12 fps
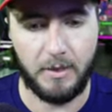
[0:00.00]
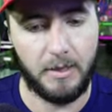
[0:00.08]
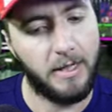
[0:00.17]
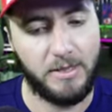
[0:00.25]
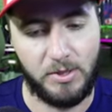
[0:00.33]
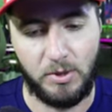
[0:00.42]

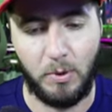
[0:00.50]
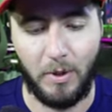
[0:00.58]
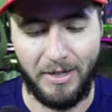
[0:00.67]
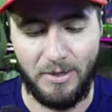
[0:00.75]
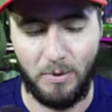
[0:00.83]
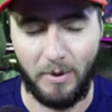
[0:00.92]
It's
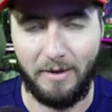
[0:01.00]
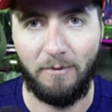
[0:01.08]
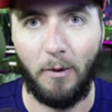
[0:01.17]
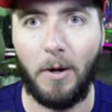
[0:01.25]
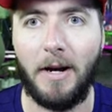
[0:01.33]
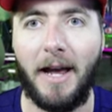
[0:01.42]

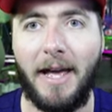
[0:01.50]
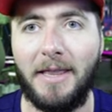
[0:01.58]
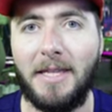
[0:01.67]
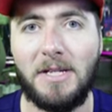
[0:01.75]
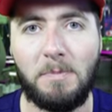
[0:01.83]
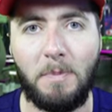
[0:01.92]
2024
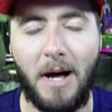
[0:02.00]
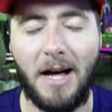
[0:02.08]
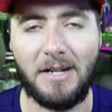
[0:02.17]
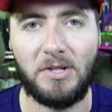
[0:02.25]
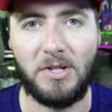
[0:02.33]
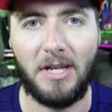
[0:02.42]
and this
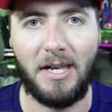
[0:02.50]
box